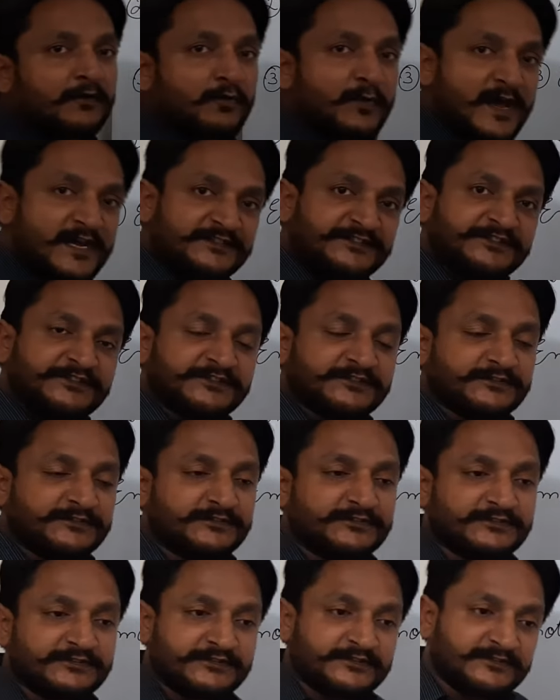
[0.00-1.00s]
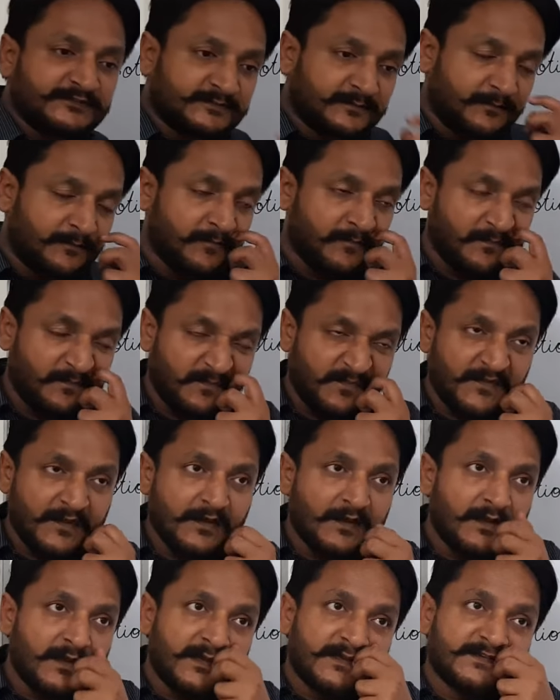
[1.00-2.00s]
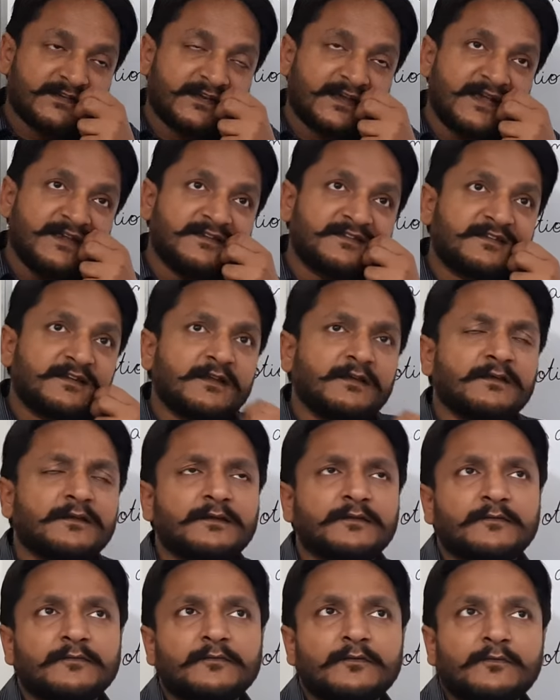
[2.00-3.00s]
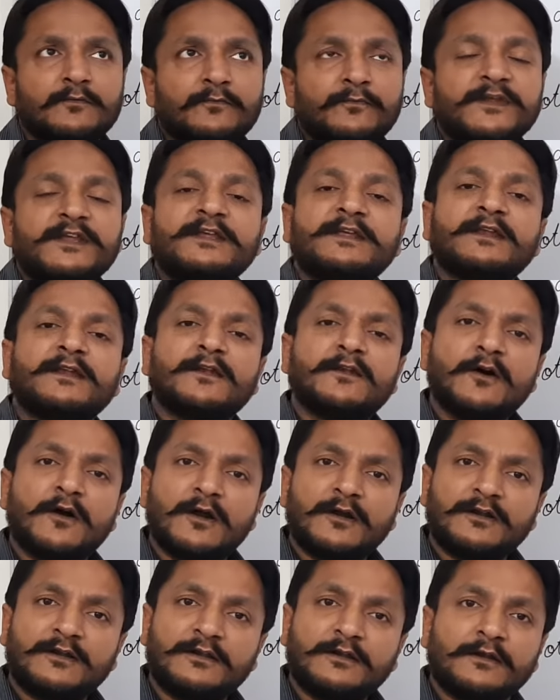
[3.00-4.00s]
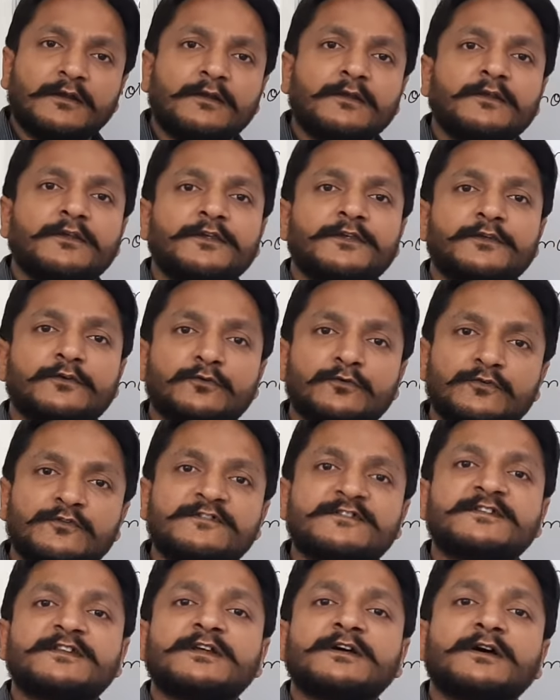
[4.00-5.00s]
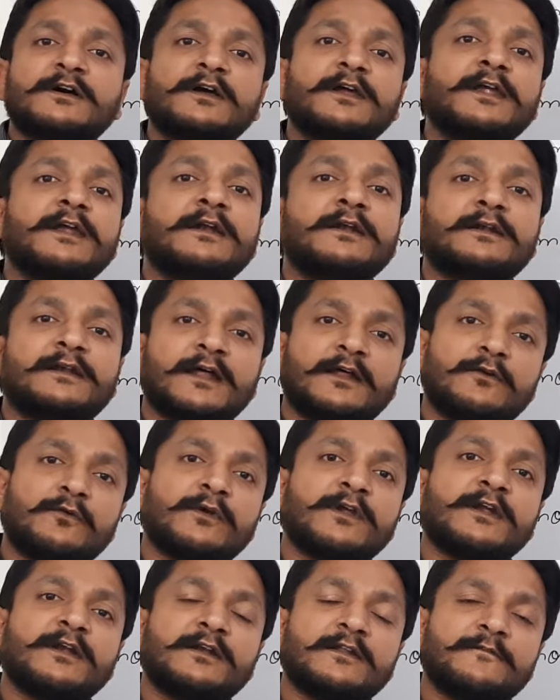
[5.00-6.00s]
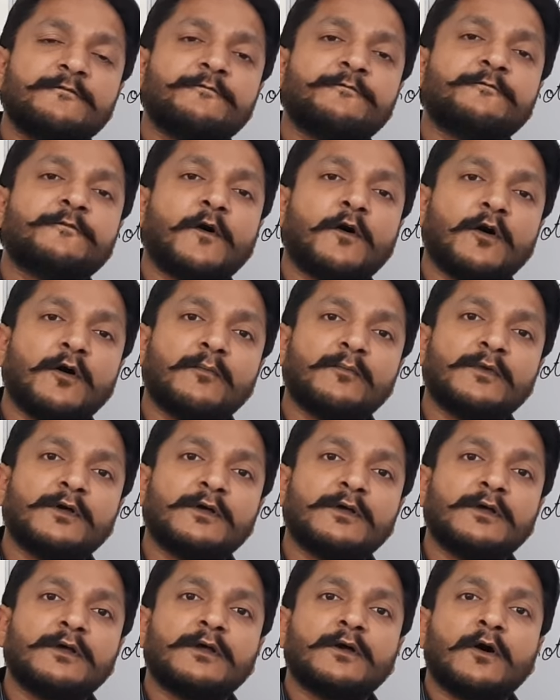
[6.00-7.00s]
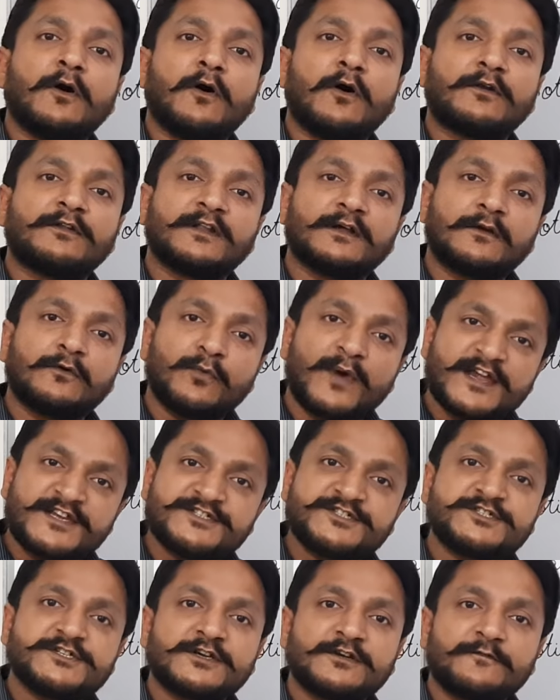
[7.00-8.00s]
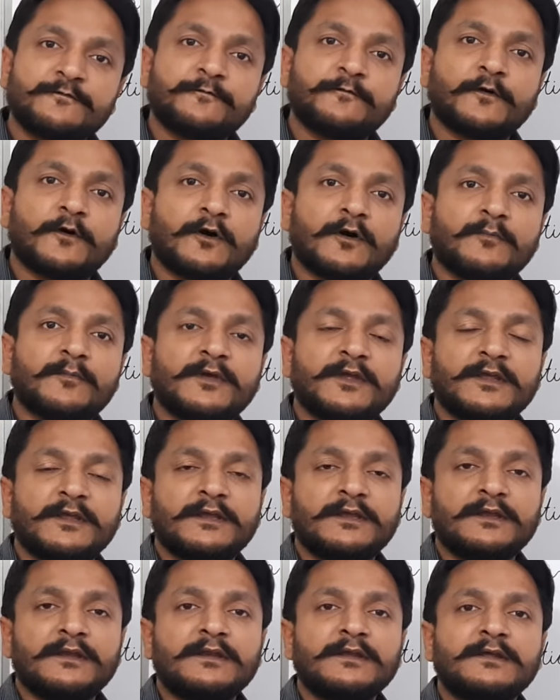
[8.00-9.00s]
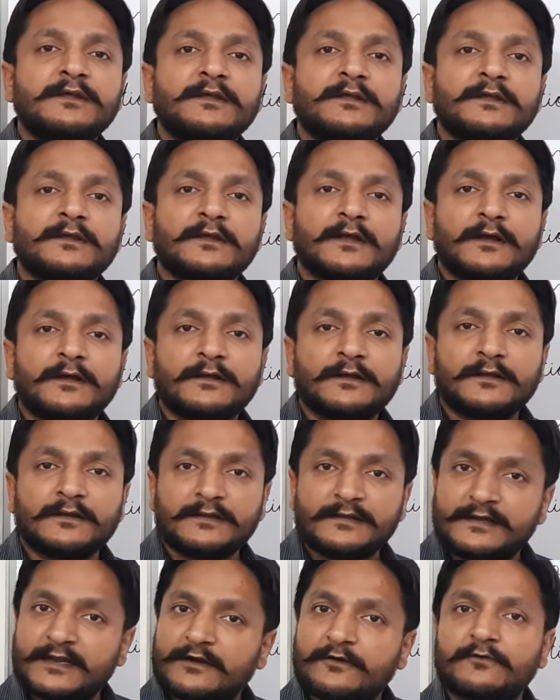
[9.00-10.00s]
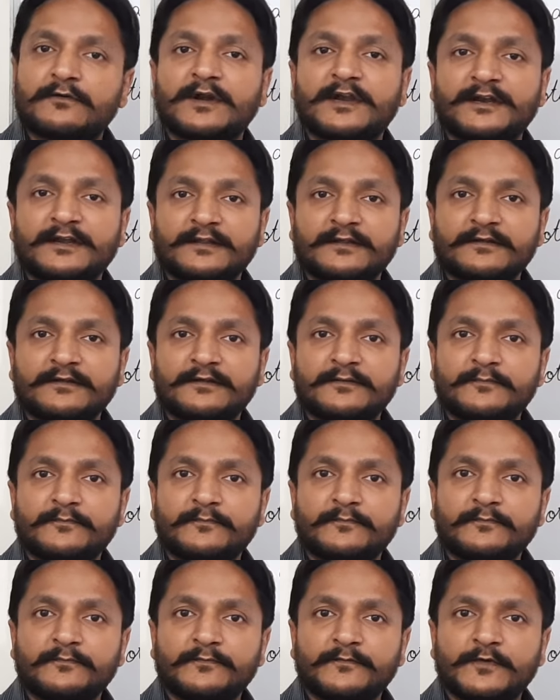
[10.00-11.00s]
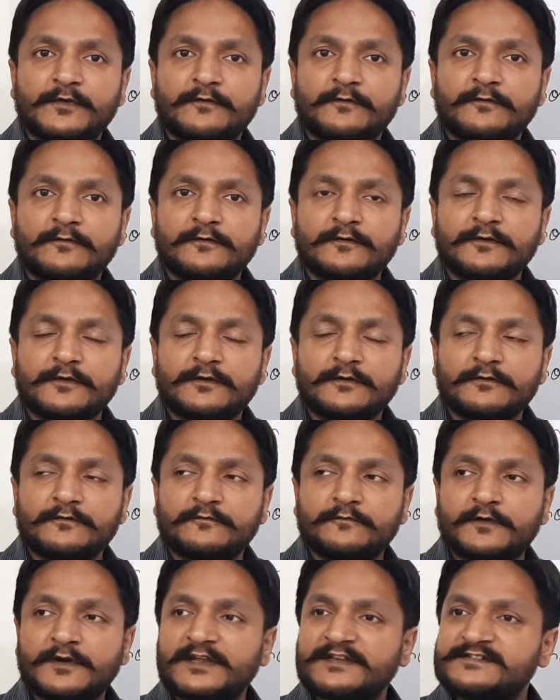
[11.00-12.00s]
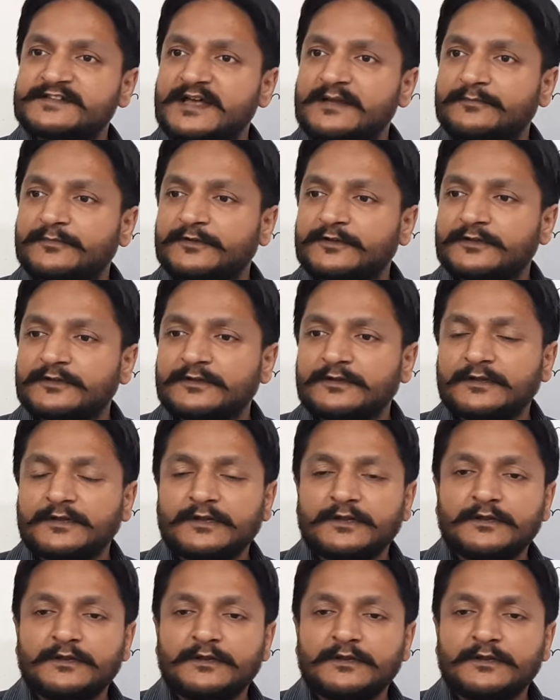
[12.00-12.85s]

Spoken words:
questions. So, guys, we cannot use the interrogative form or the question form in letter writing. For example,